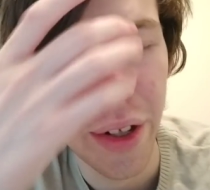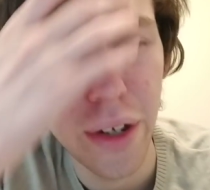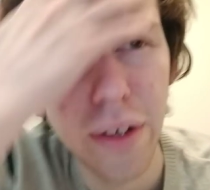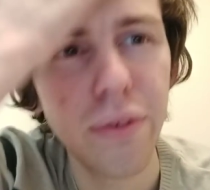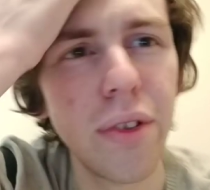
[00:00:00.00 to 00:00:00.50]
You
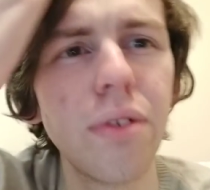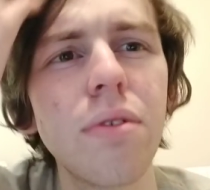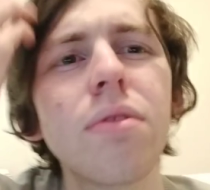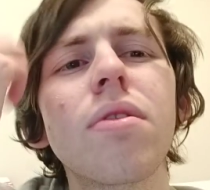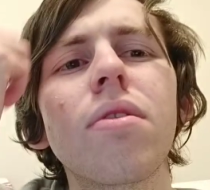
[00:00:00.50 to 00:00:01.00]
know, if you
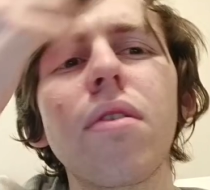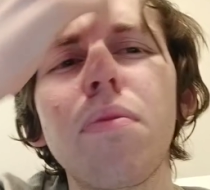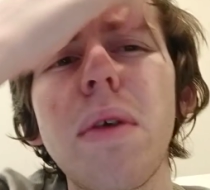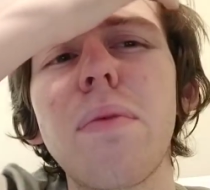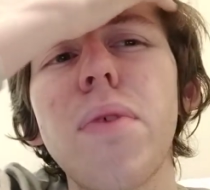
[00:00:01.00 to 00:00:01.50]

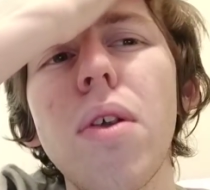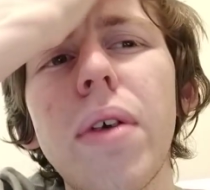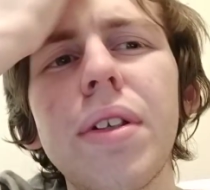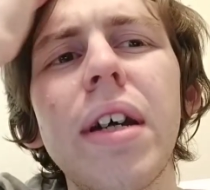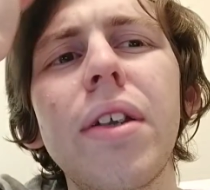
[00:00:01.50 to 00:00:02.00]
you've been
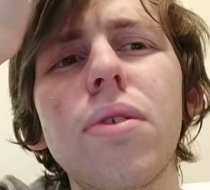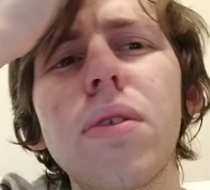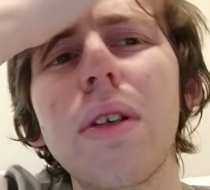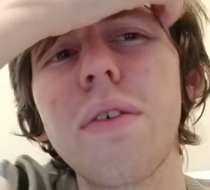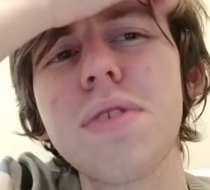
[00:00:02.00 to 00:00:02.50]
following
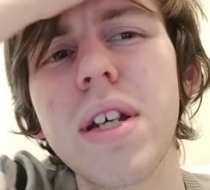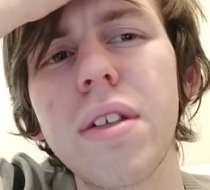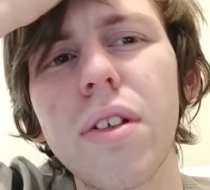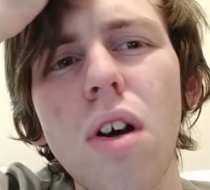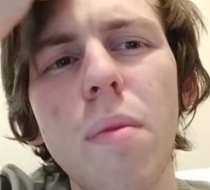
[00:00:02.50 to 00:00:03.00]
Daniel and I've
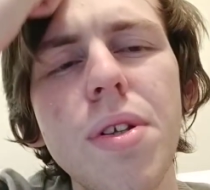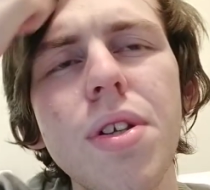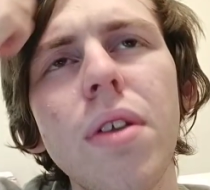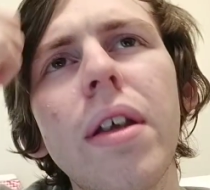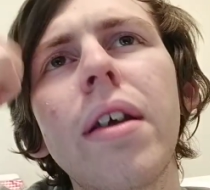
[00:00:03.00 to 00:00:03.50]
seen the
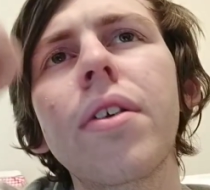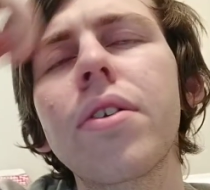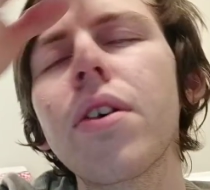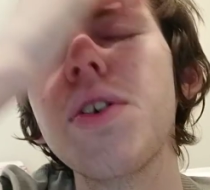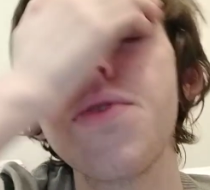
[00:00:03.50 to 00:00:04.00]
comments on there, you
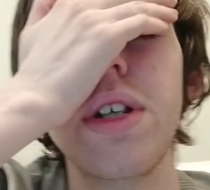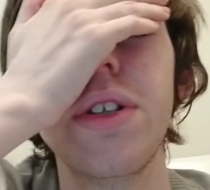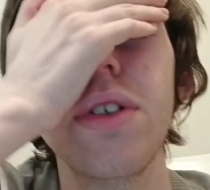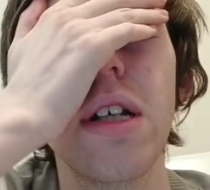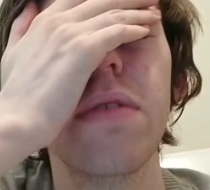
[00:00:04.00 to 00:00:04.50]
guys
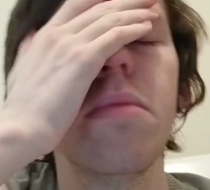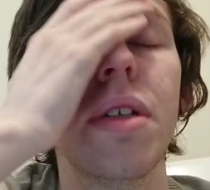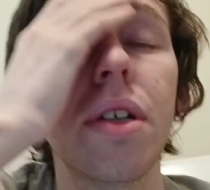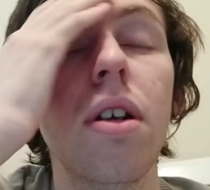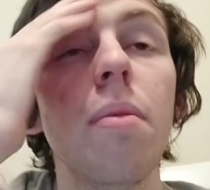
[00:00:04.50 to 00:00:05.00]
really do love him
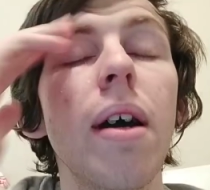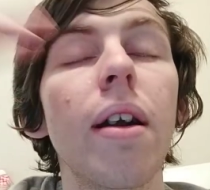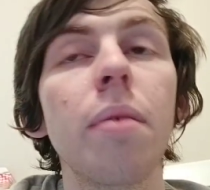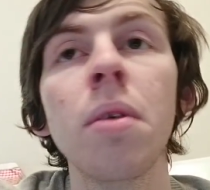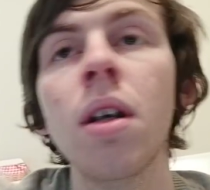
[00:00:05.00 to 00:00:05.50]
and care
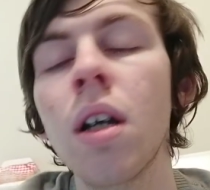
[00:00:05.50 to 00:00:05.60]
about him.